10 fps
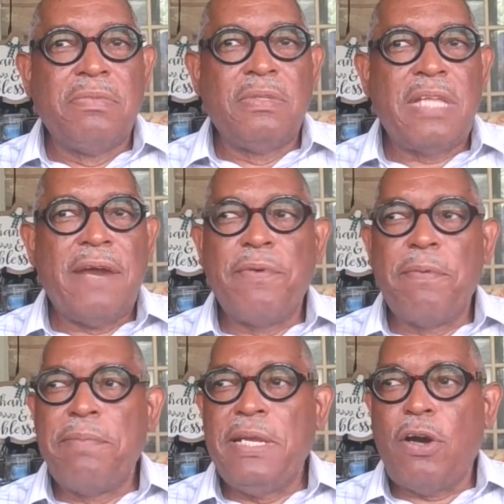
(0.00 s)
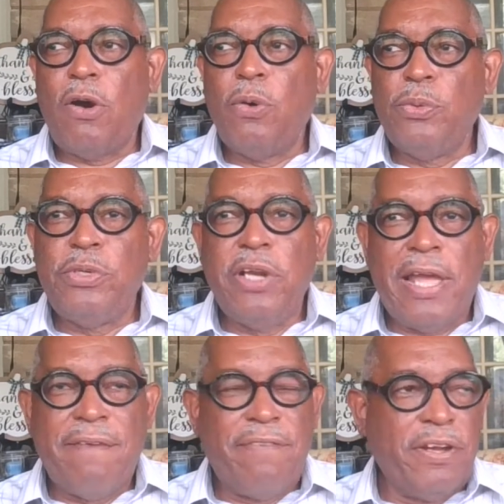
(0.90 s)
there will be older
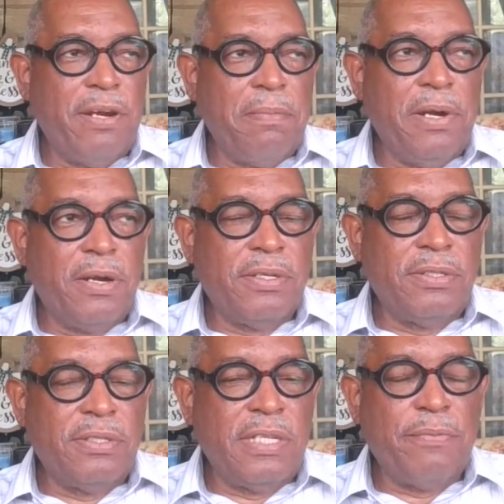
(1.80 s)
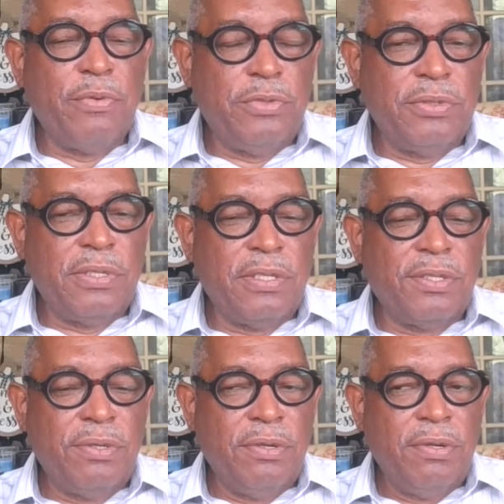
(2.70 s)
African Americans that will do
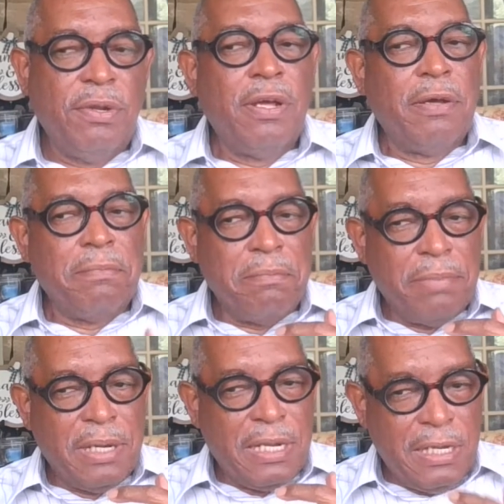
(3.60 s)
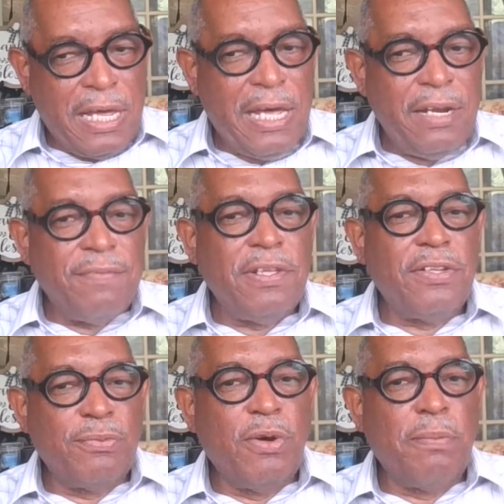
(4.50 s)
this. But a lot of
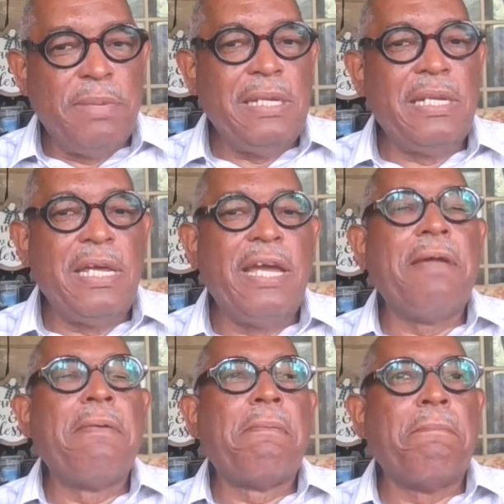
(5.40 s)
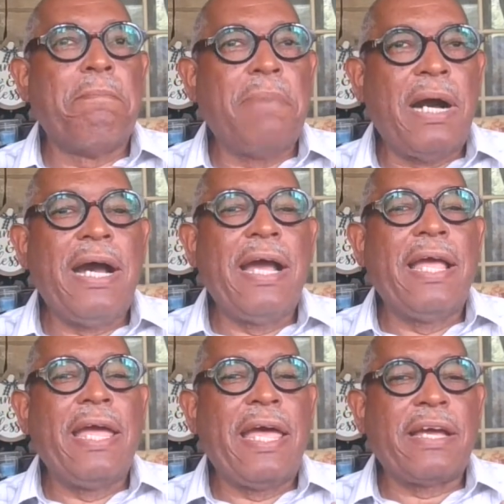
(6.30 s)
this will be led
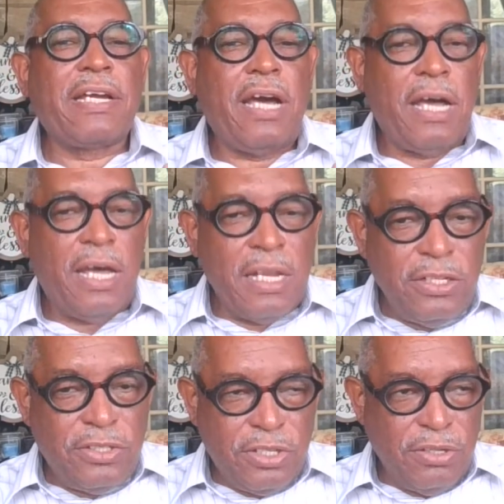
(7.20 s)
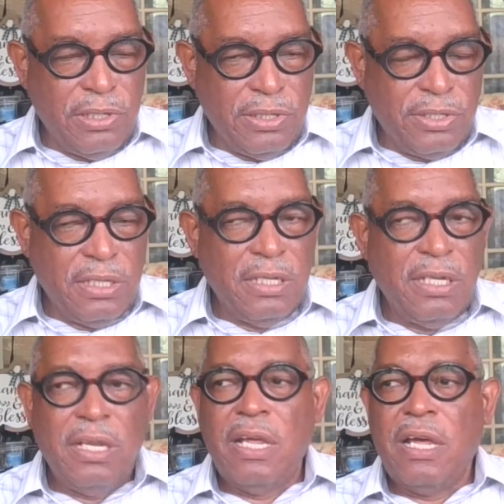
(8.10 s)
by college students,
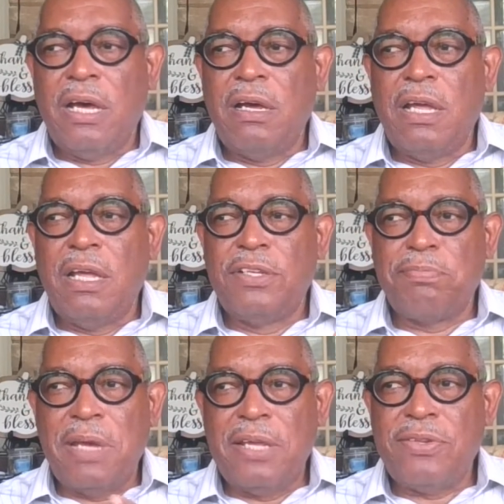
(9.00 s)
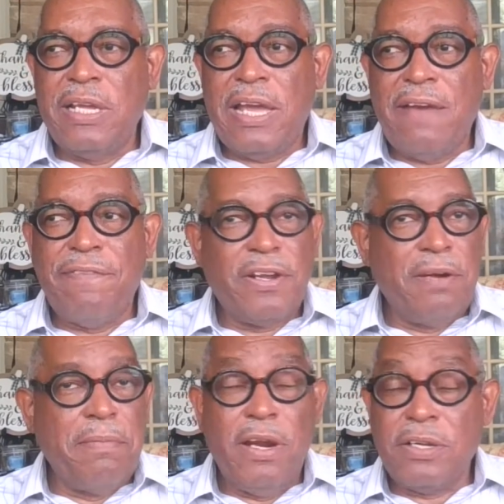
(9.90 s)
especially African
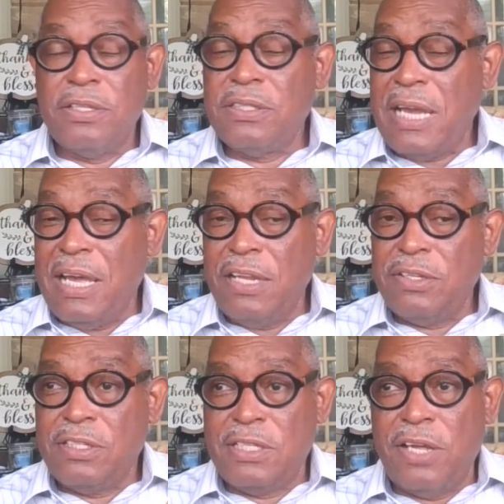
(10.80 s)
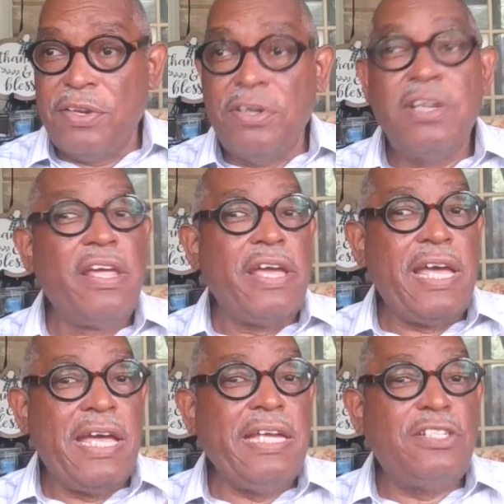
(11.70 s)
Americans at Southern
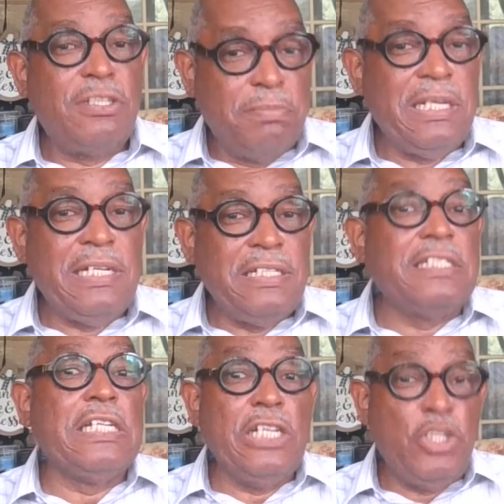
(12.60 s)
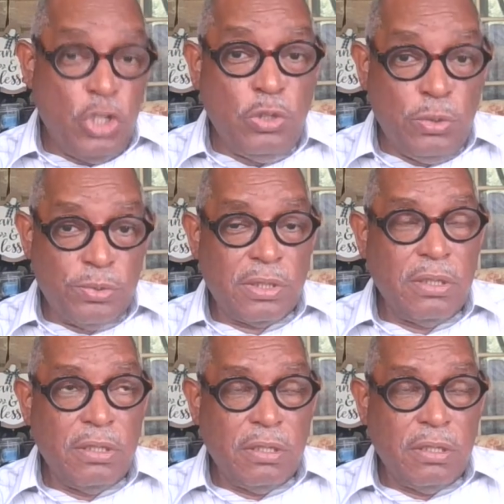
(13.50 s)
HBCUs.